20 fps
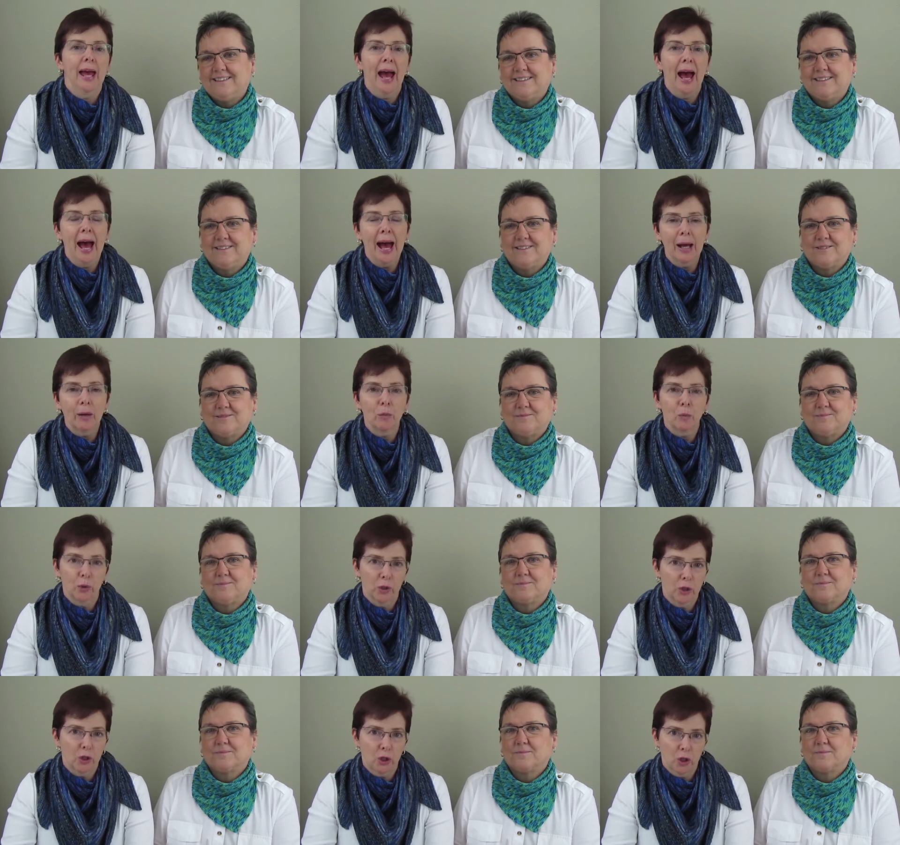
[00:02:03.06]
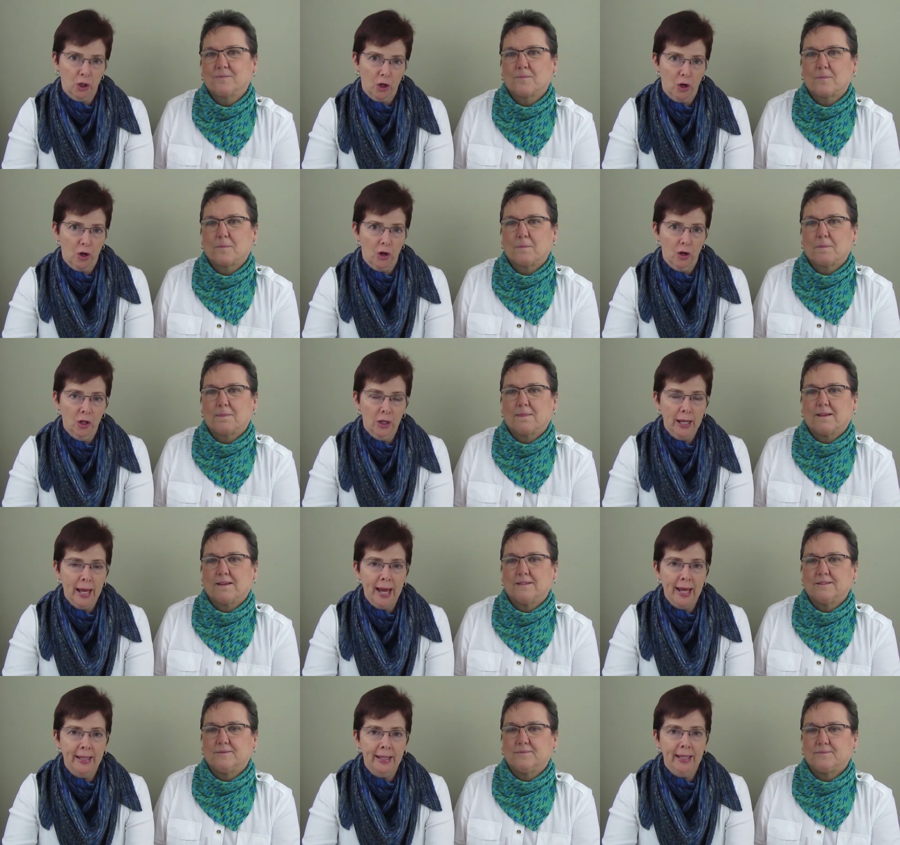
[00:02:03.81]
Speaker 1: the Atwood
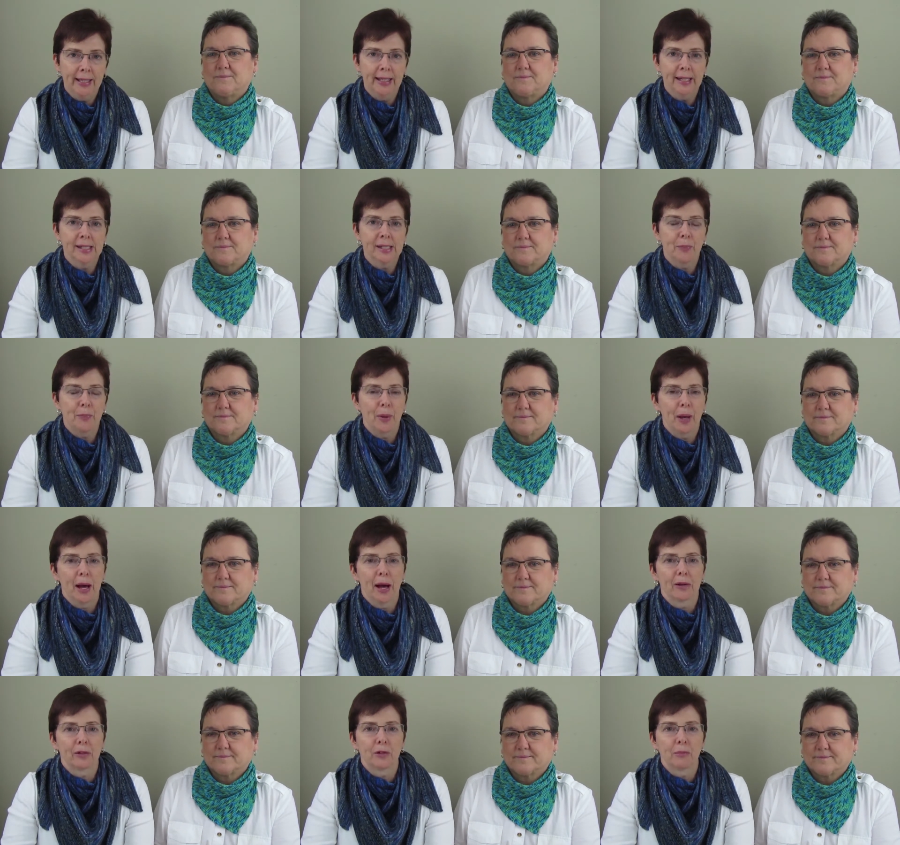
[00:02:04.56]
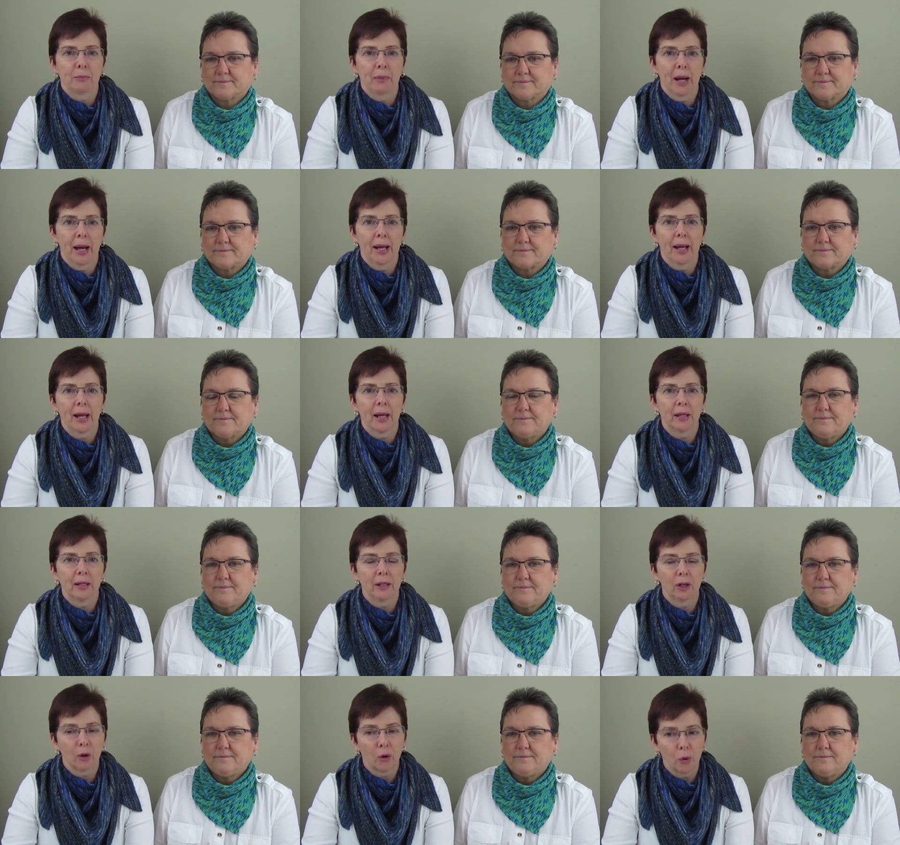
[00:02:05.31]
shawl, and it is a pattern by
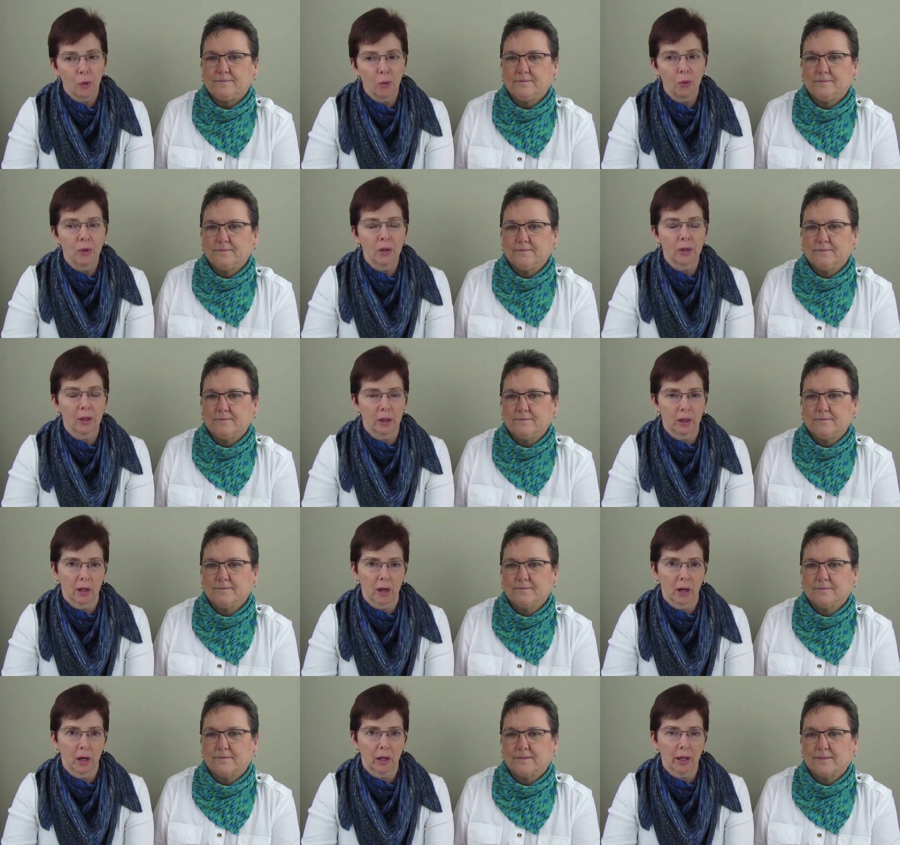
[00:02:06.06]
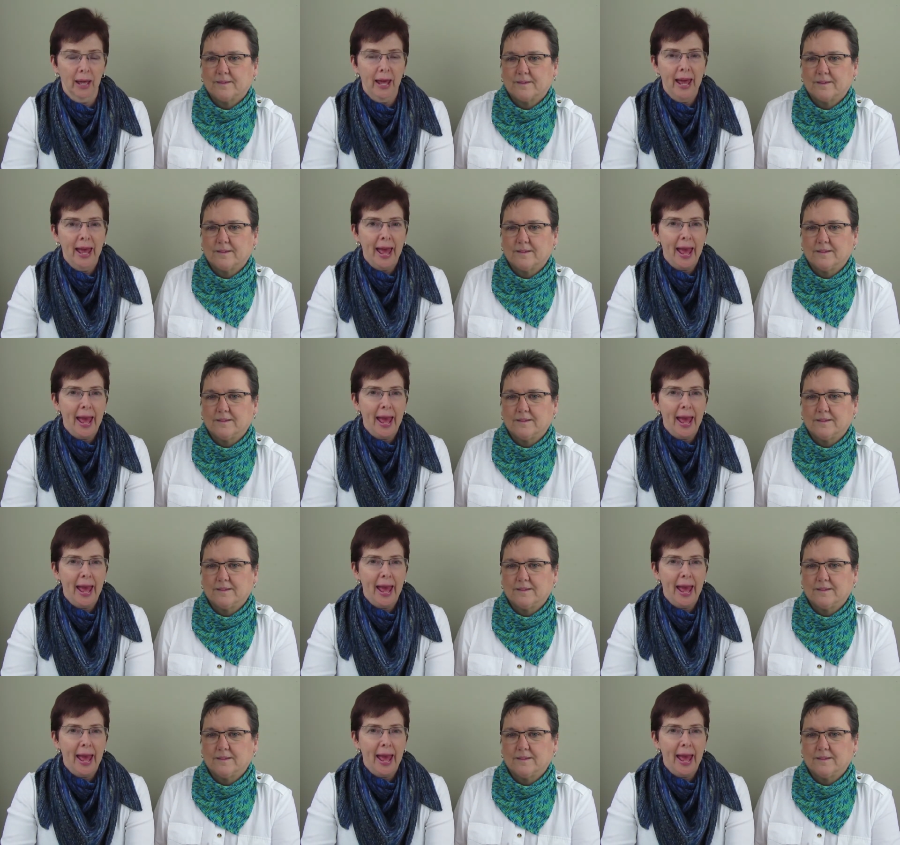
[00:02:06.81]
Nicole Clarke.